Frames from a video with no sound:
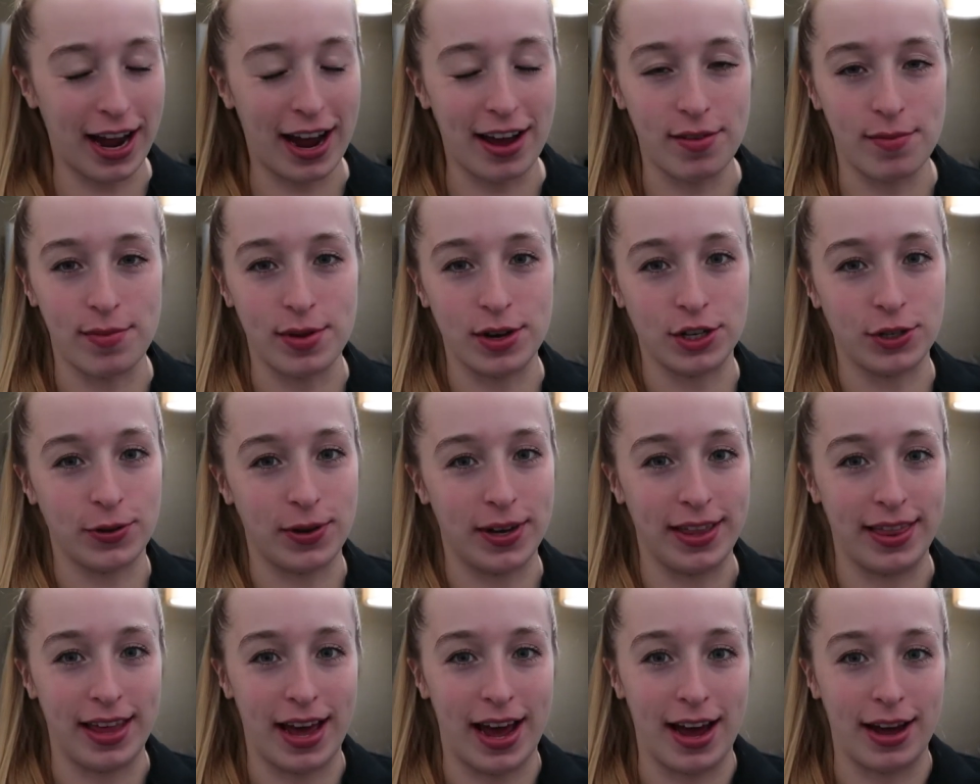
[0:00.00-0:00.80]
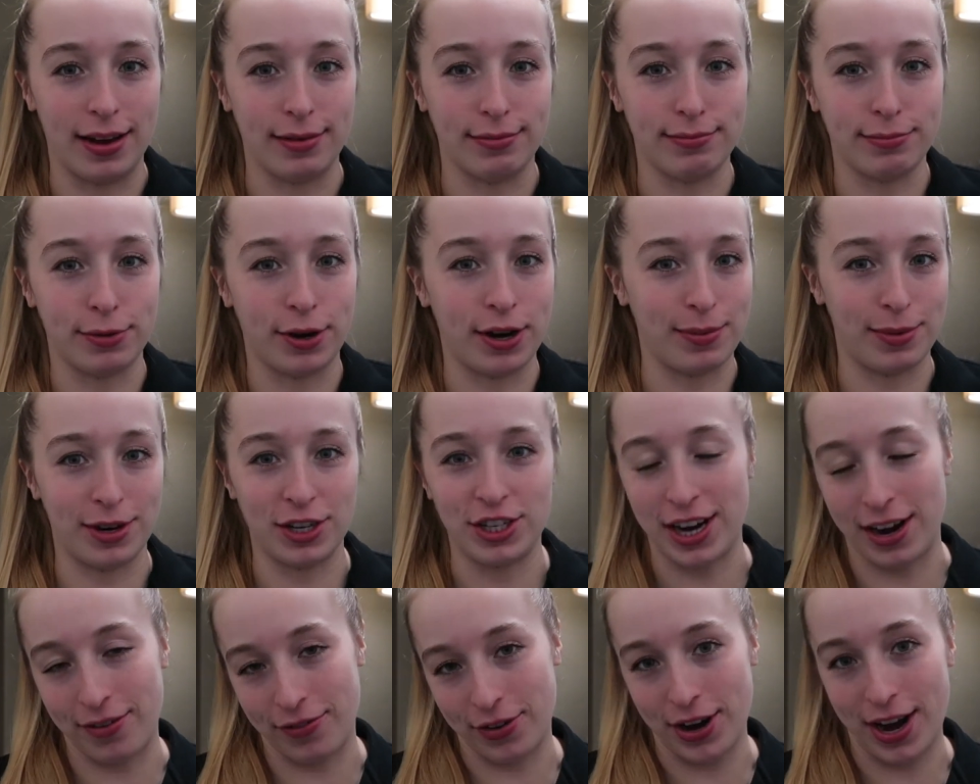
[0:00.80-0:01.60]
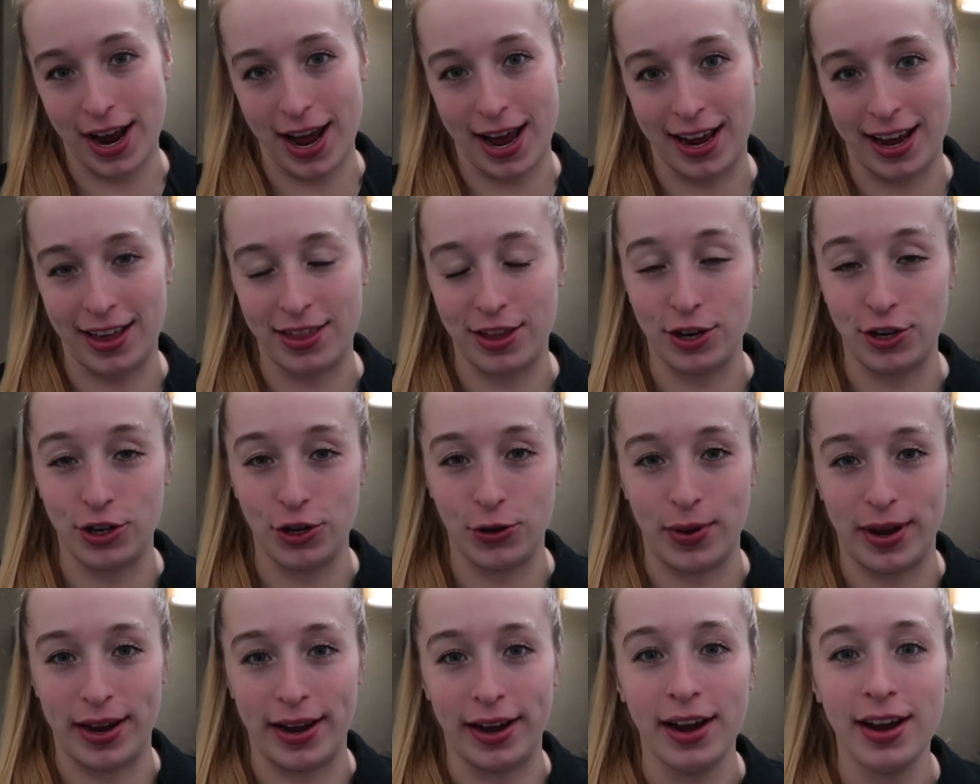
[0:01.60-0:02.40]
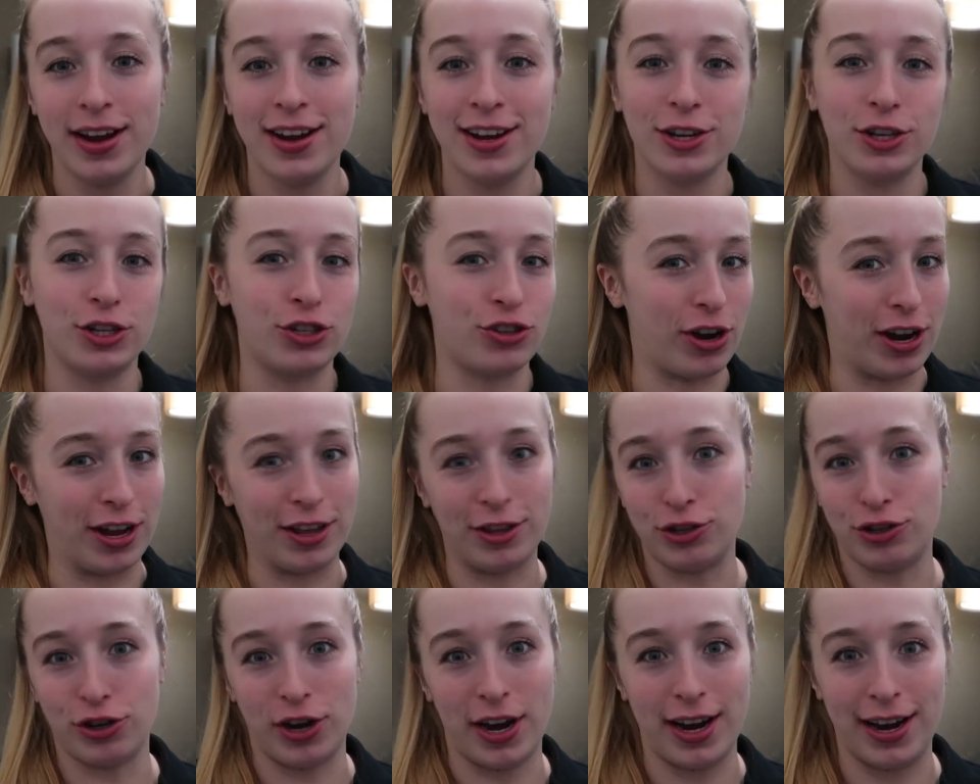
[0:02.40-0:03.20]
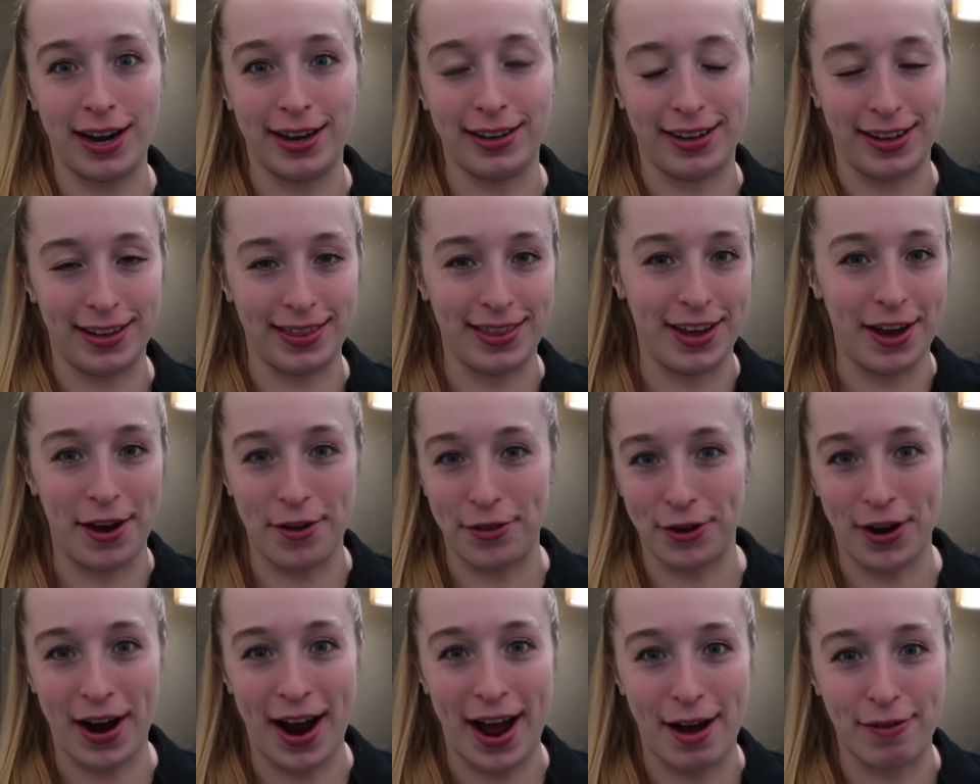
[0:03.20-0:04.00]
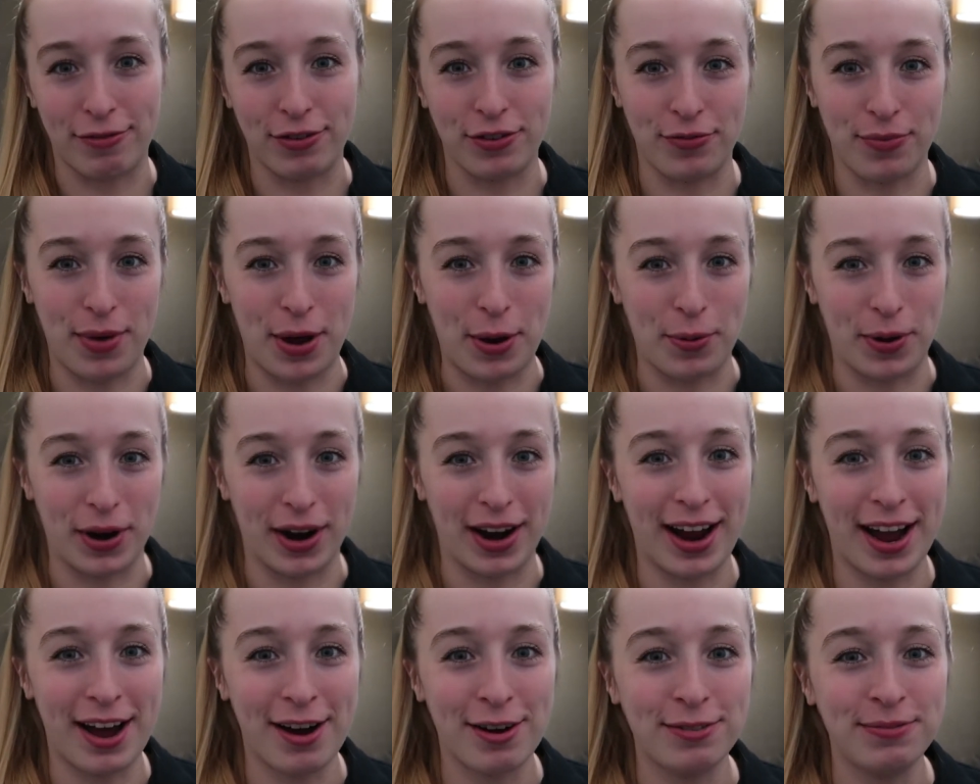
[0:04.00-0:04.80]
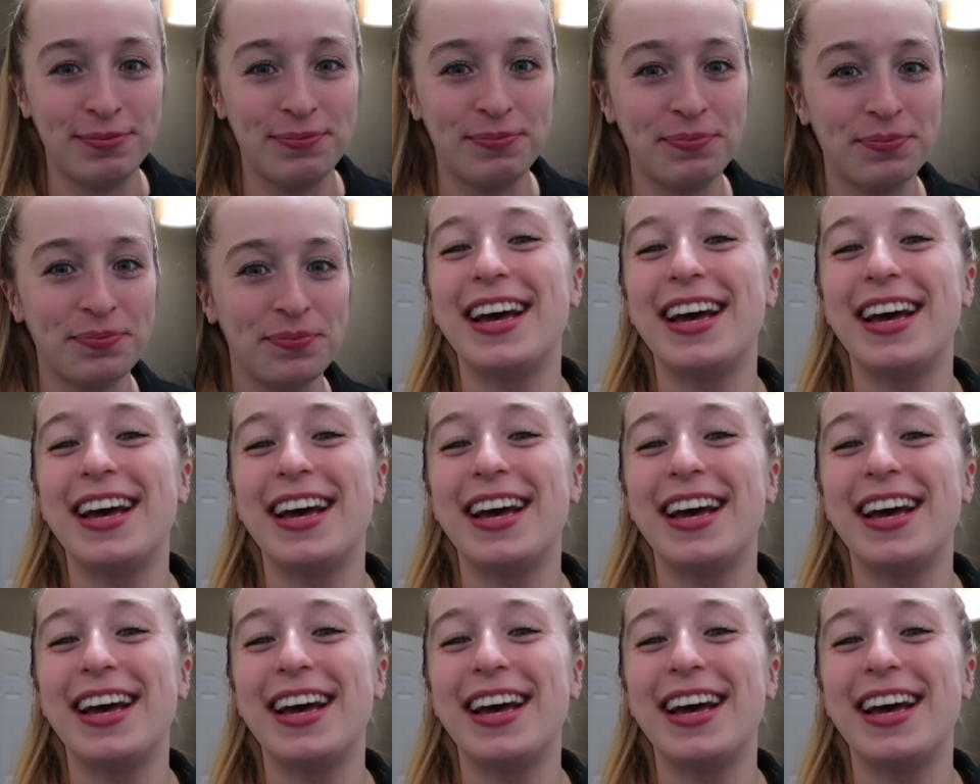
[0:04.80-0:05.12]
I've been doing that pretty much every day, and then doing strength training like the other half of my workout.